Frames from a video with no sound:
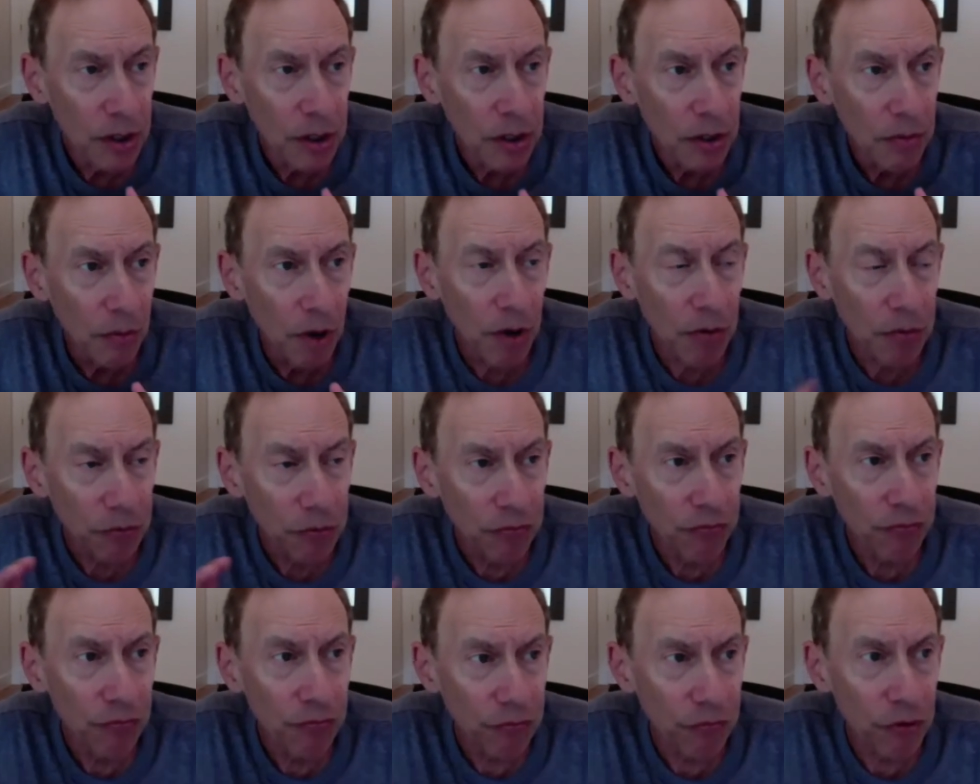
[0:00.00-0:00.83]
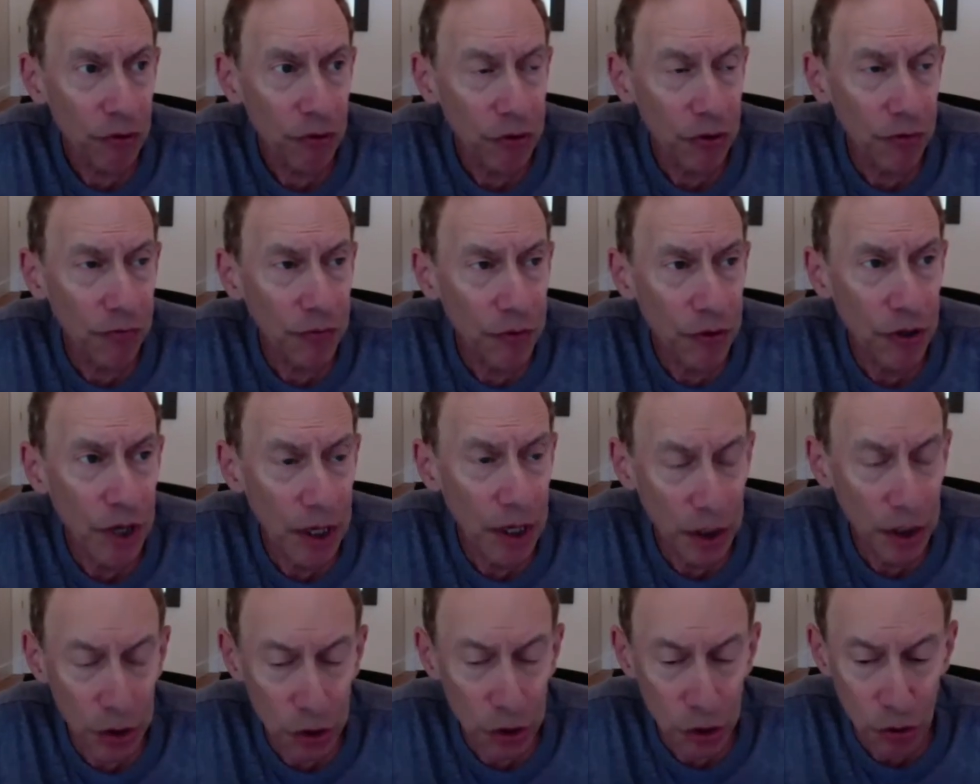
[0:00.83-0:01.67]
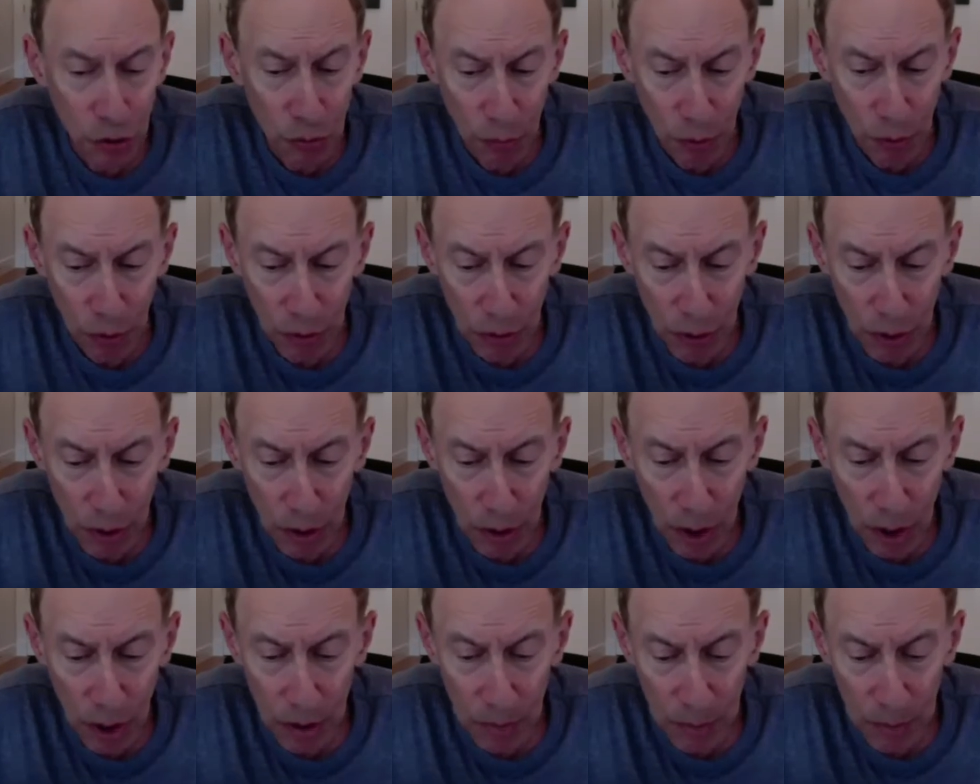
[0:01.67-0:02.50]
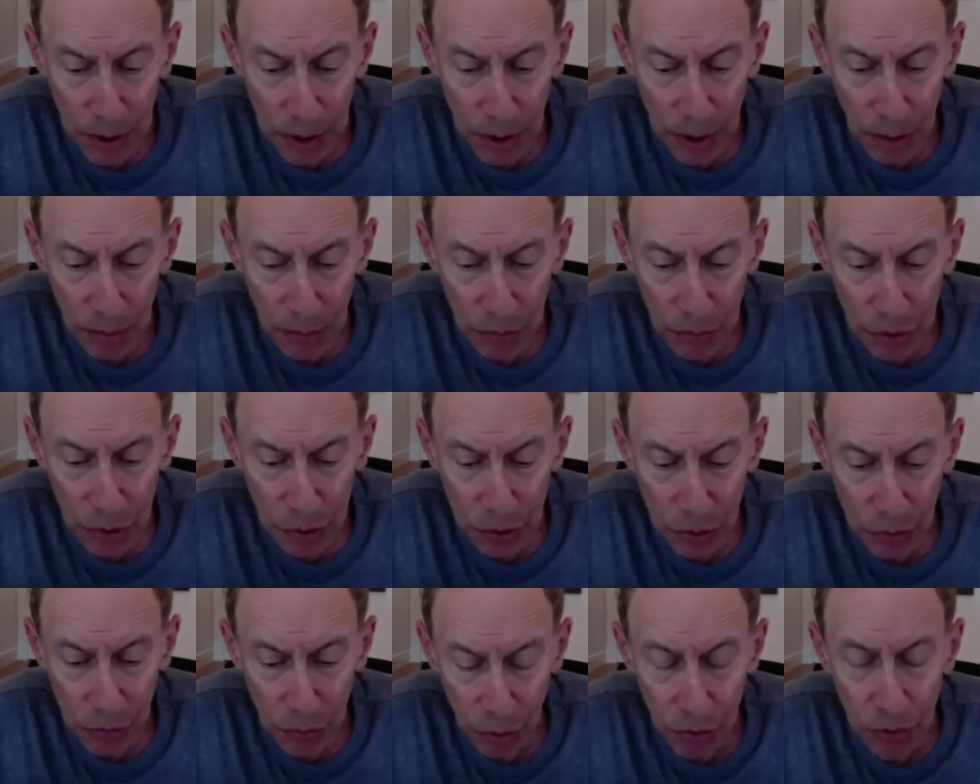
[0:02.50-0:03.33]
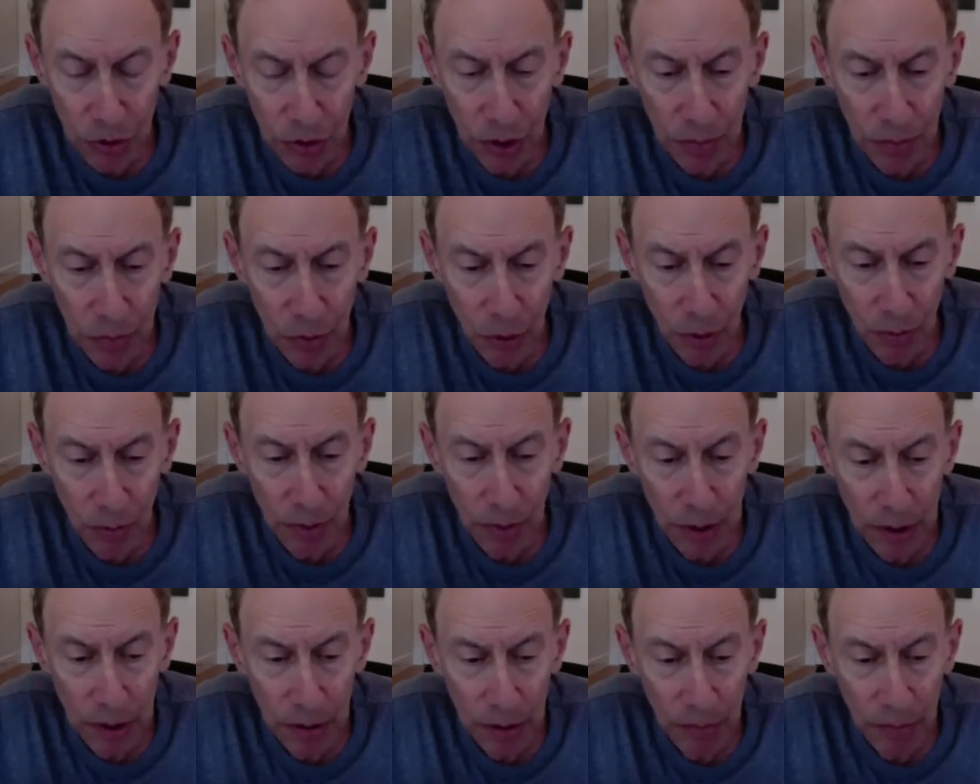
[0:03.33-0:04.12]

well, first, if you take a tumor and it grows abnormally,